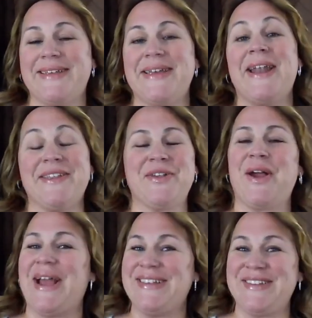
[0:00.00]
and
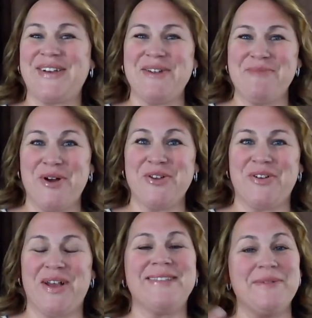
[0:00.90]
sorry, I still get
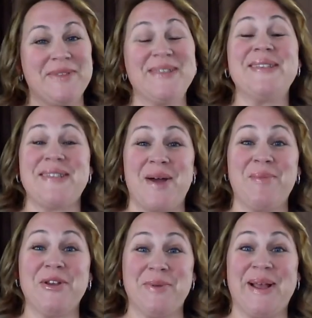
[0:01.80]
emotional. It's this is how
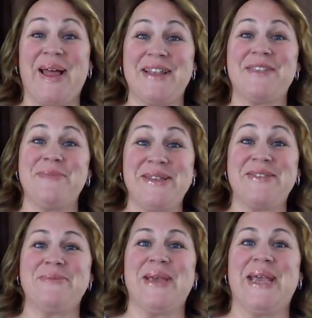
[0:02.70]
much my clients mean
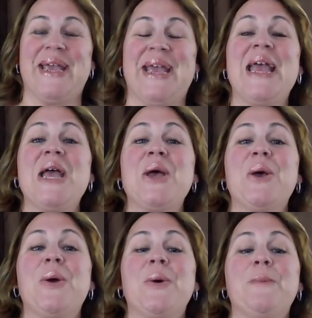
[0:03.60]
to me,
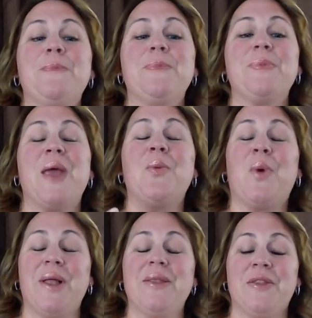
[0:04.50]
and
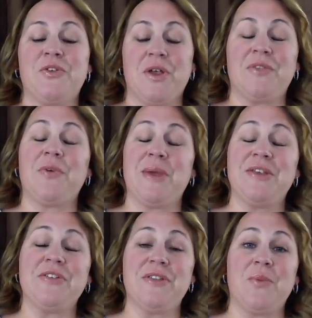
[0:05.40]
what the
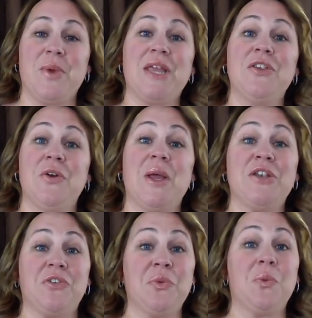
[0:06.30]
transformations that we can do
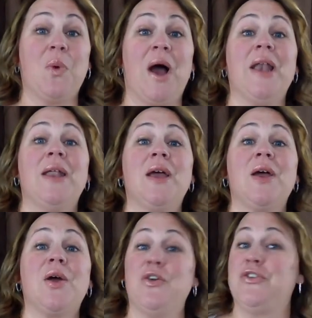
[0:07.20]
in just one
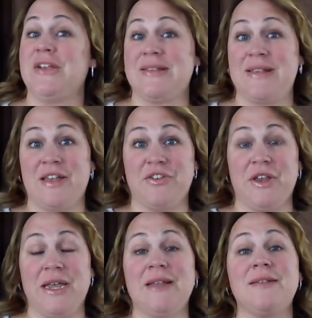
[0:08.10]
coaching
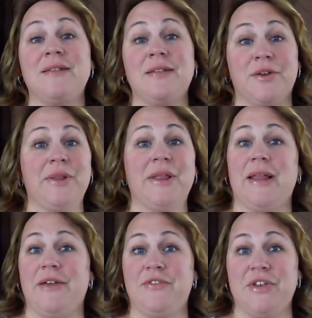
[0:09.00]
session. It's literally
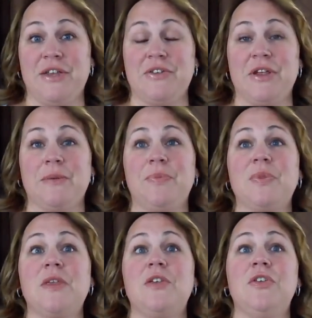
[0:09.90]
life changing.
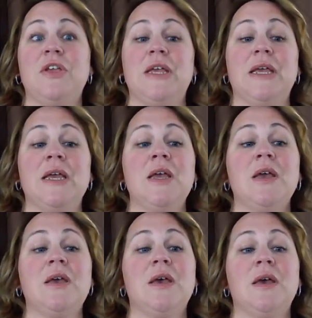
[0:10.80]
She
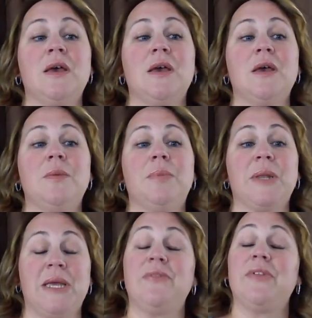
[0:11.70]

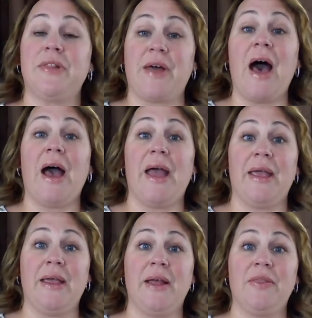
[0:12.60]
believed the
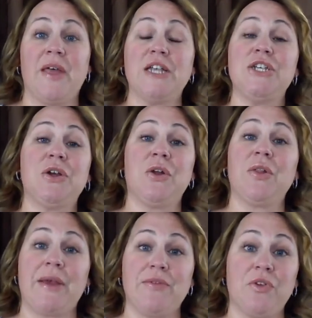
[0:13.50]
lie that she could
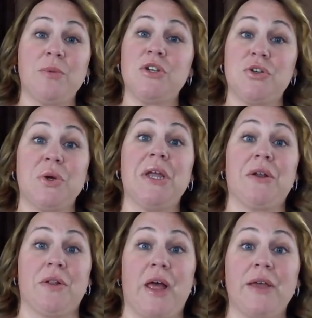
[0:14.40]
only have so much joy in
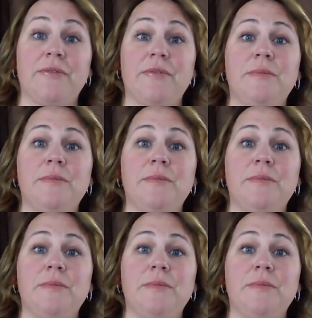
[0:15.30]
her life.